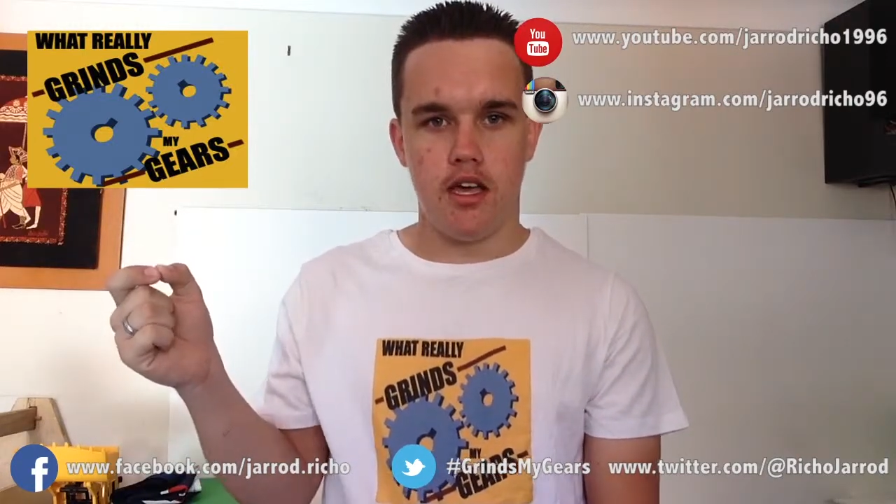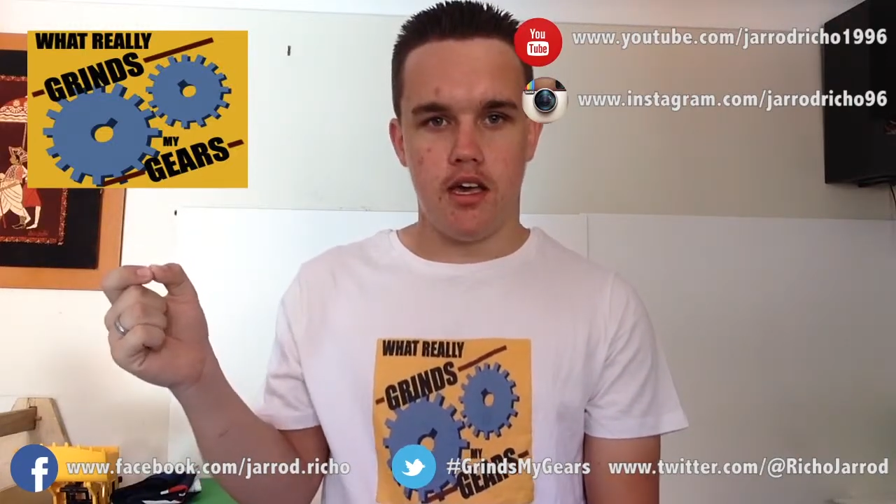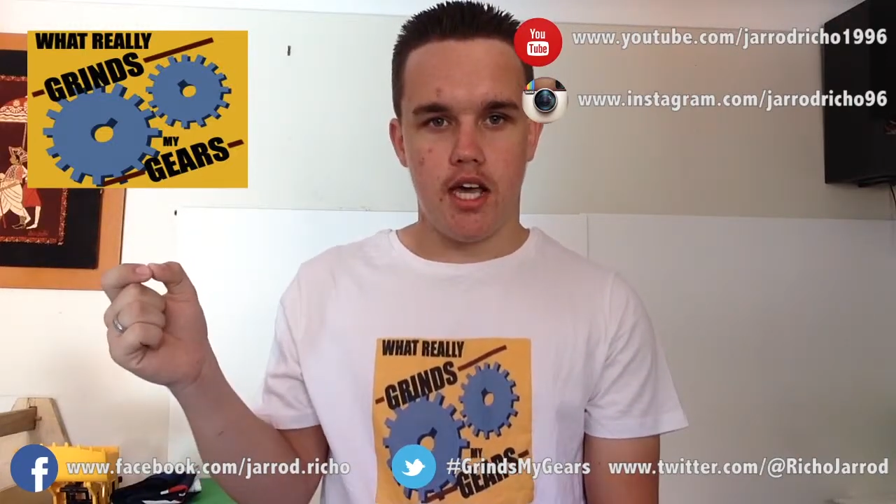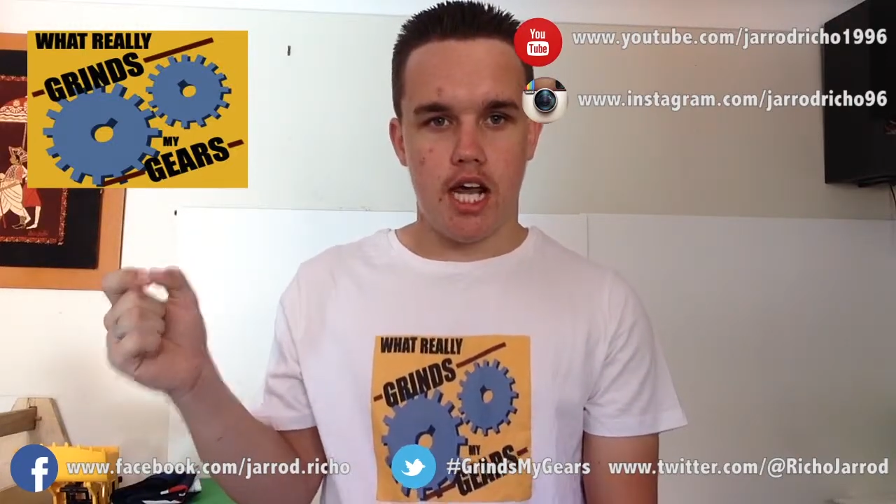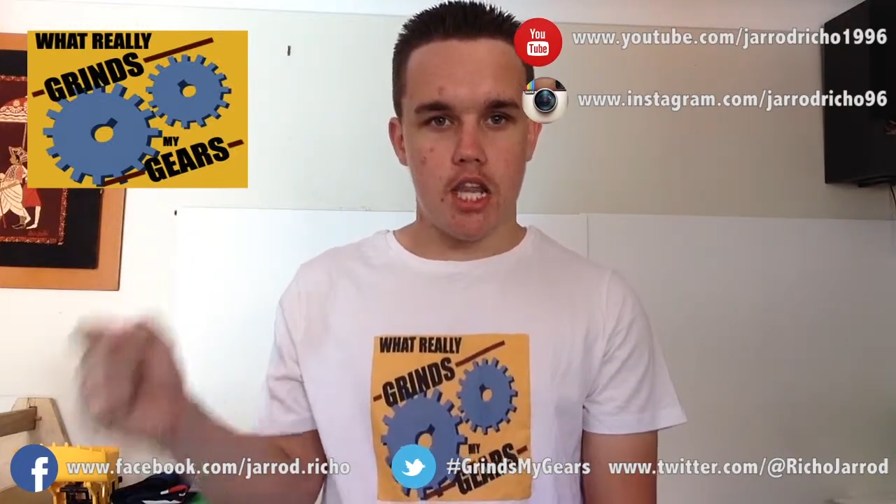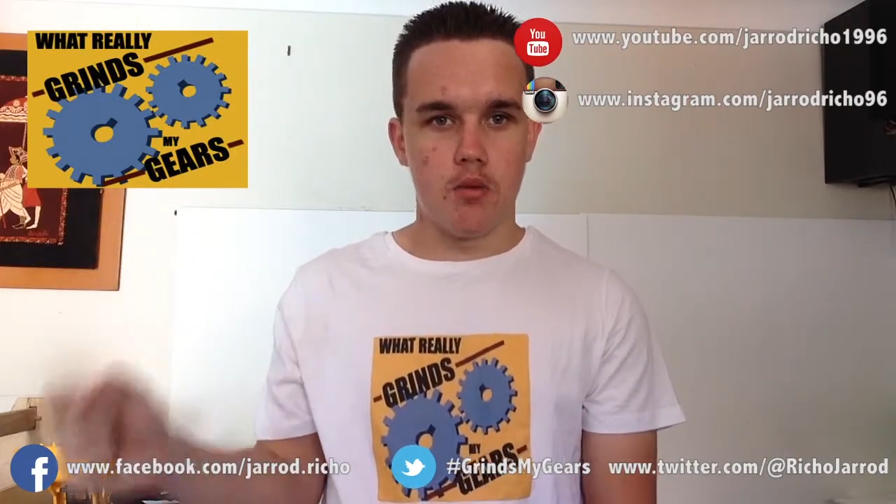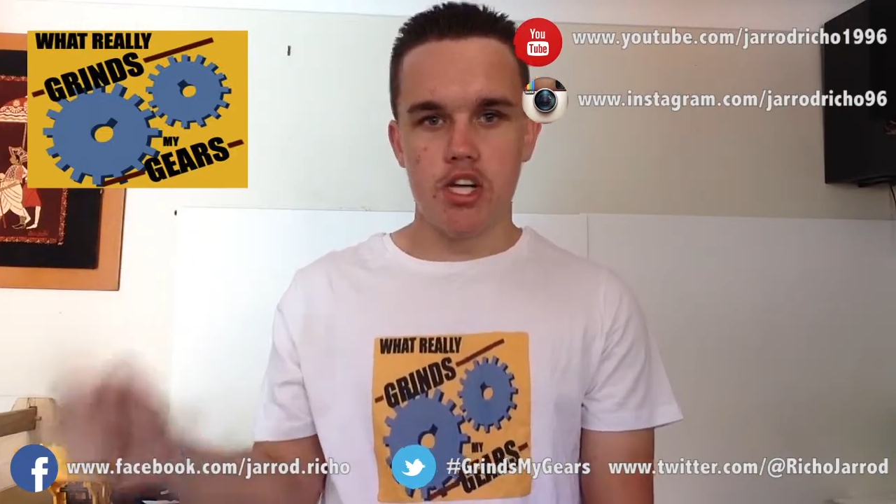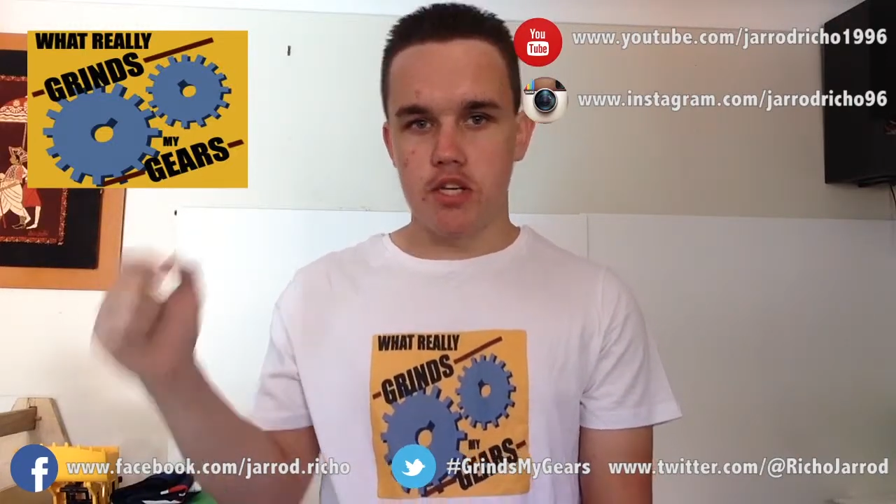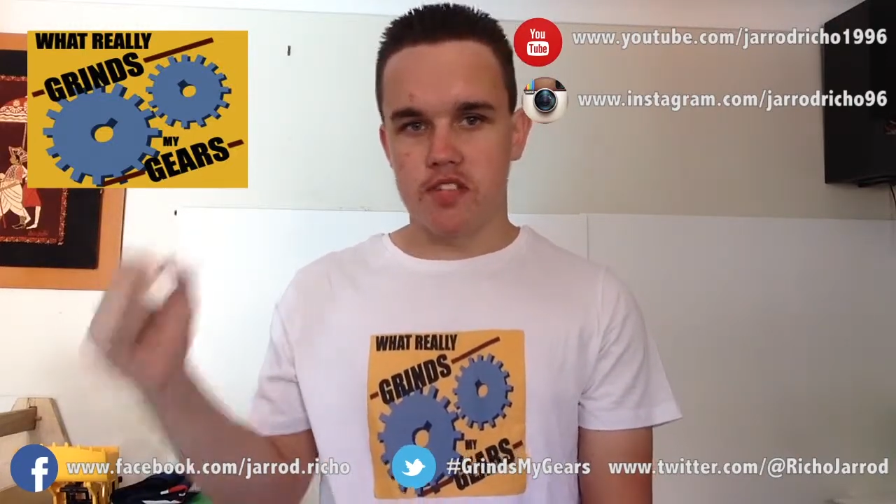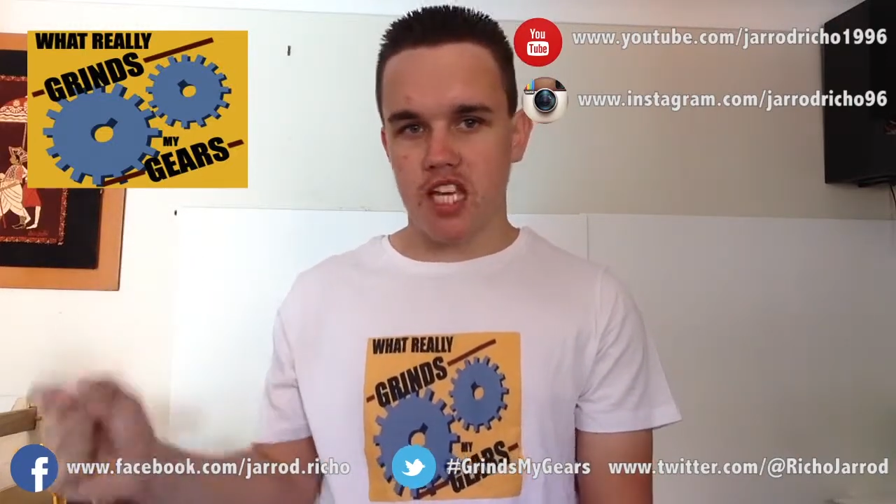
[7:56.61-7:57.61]
In other words,
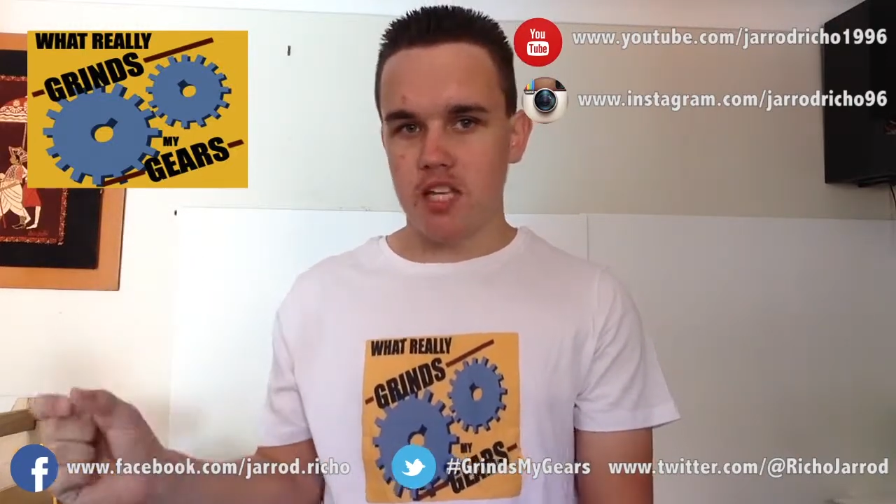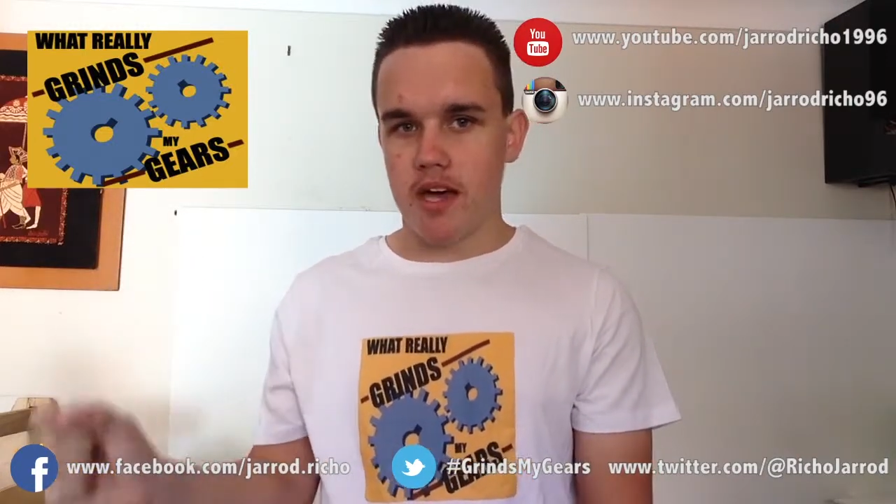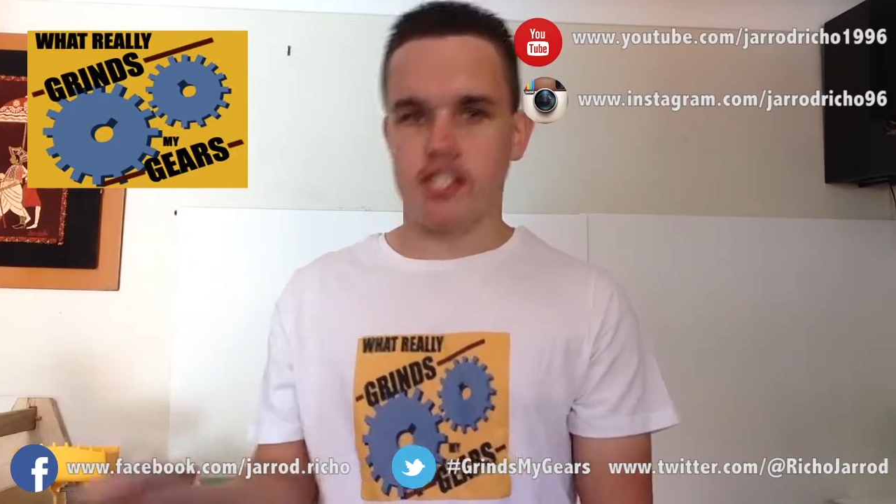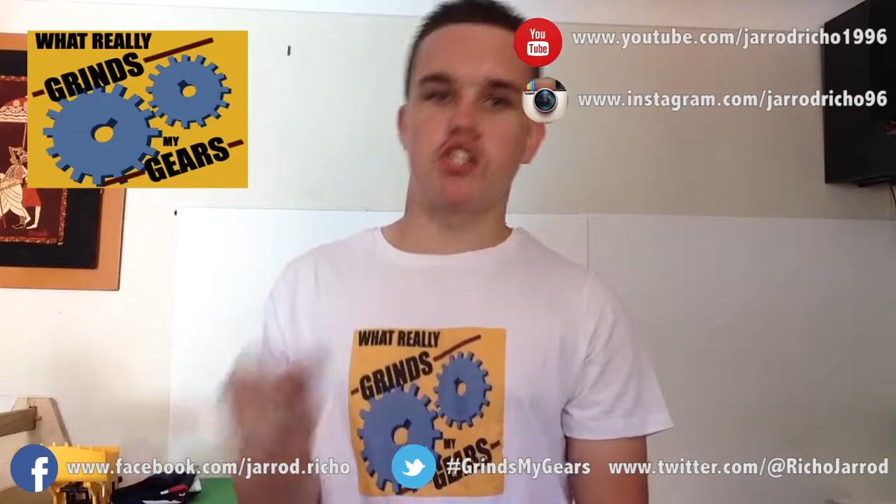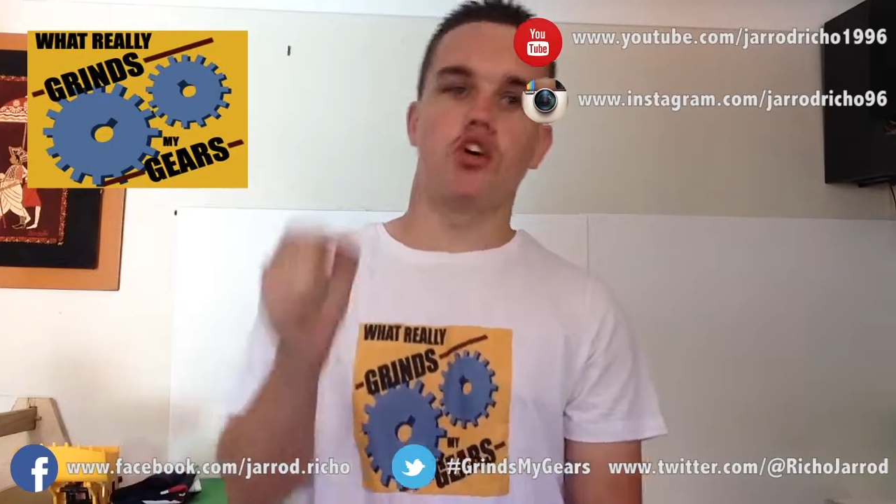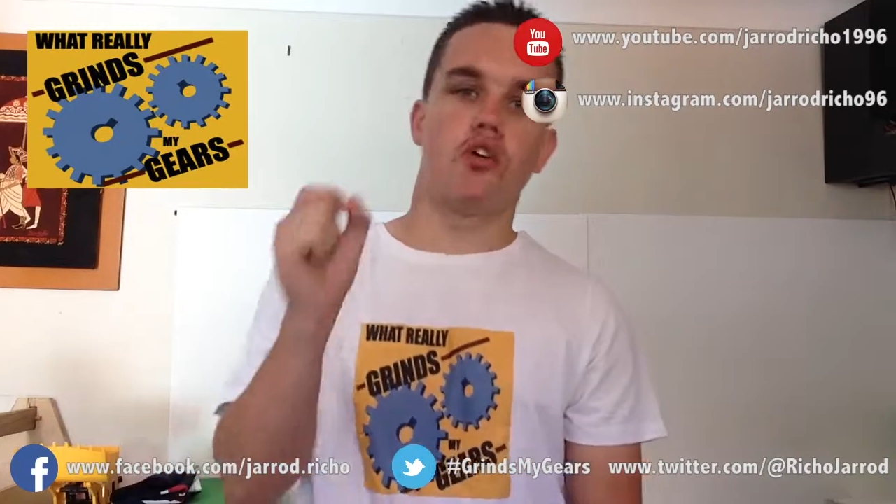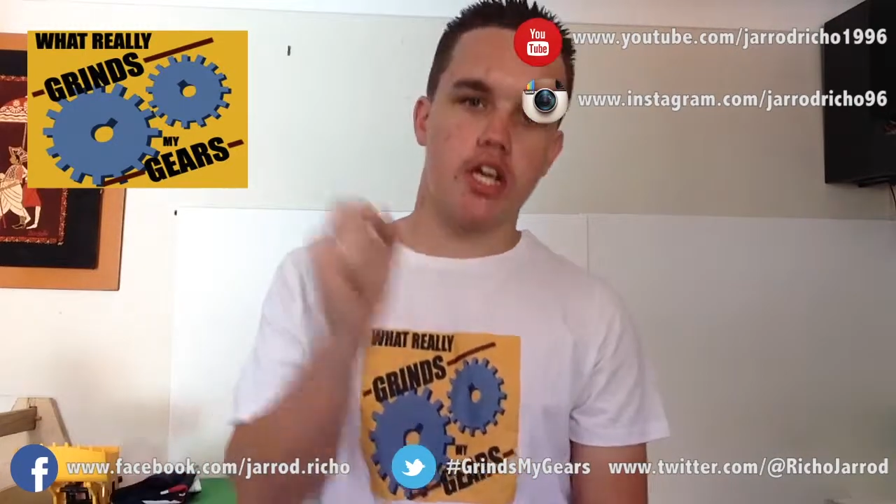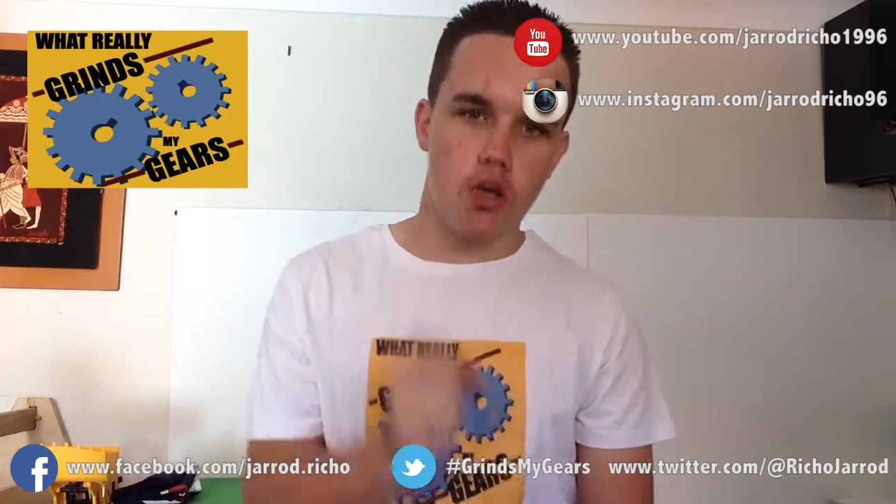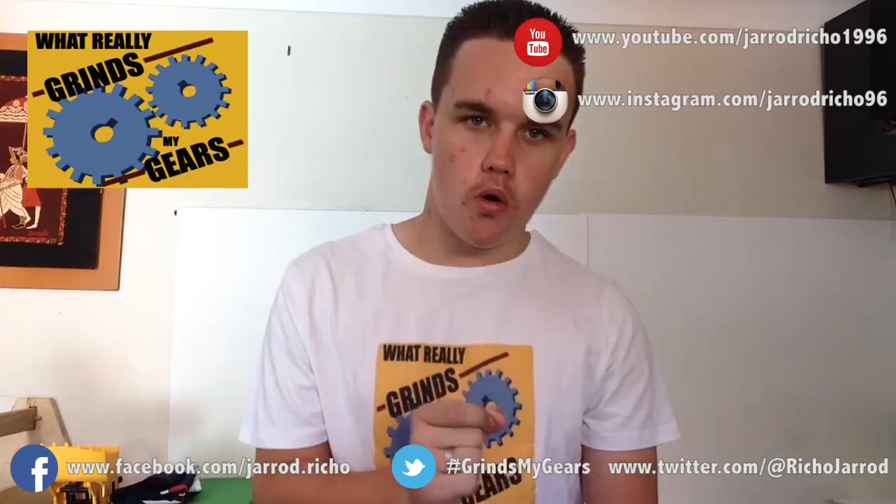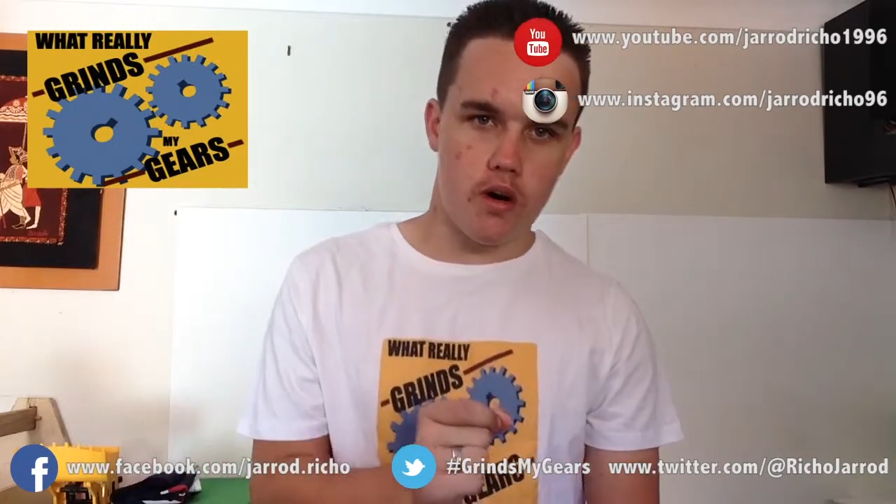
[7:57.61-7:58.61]
you've seen the message, you're
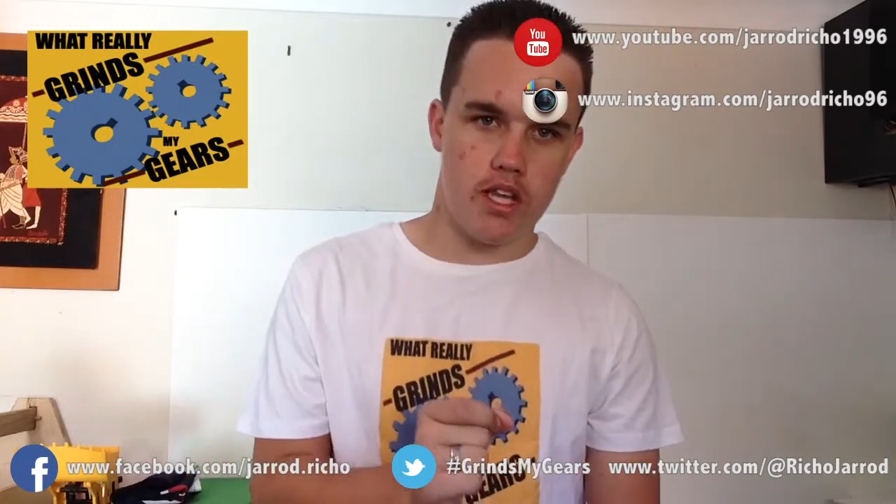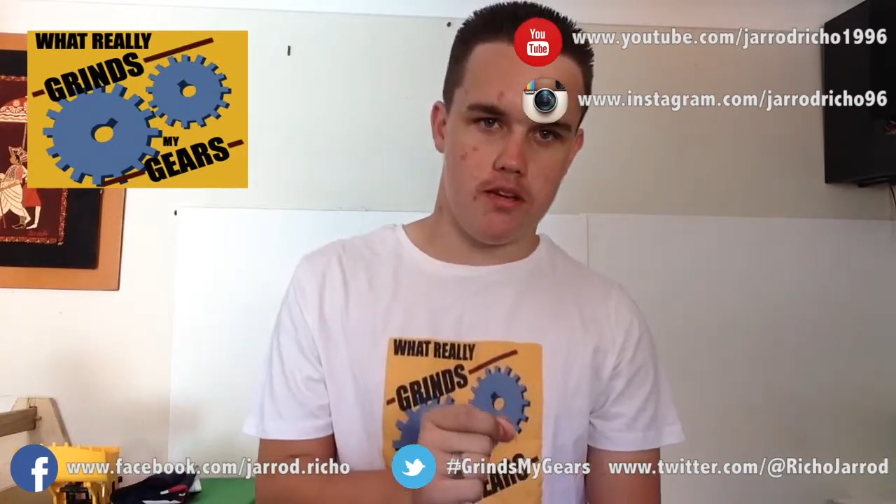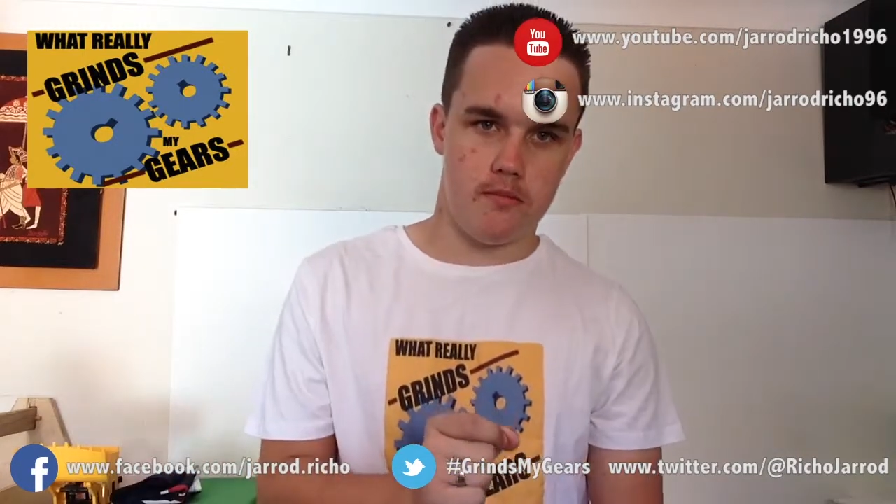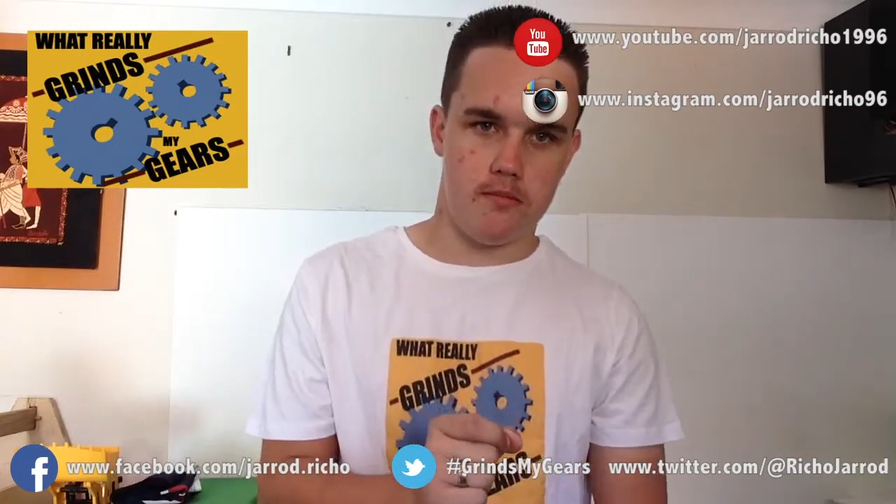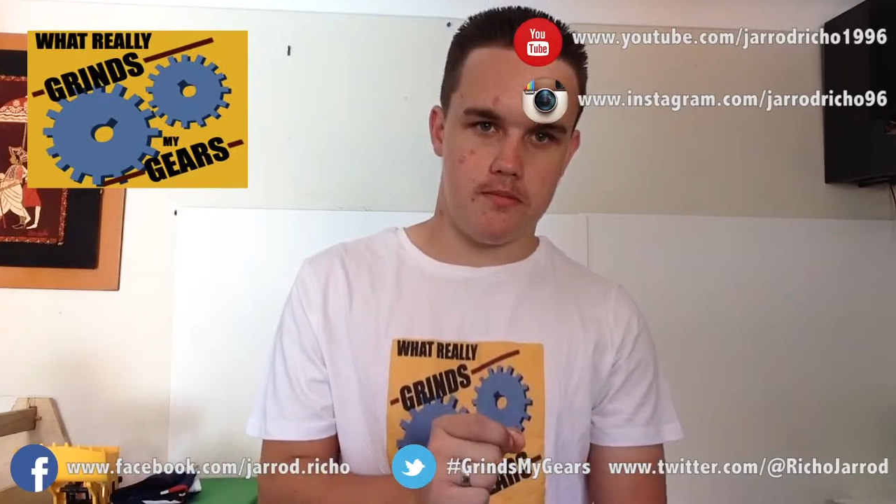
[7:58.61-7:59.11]
ignoring them.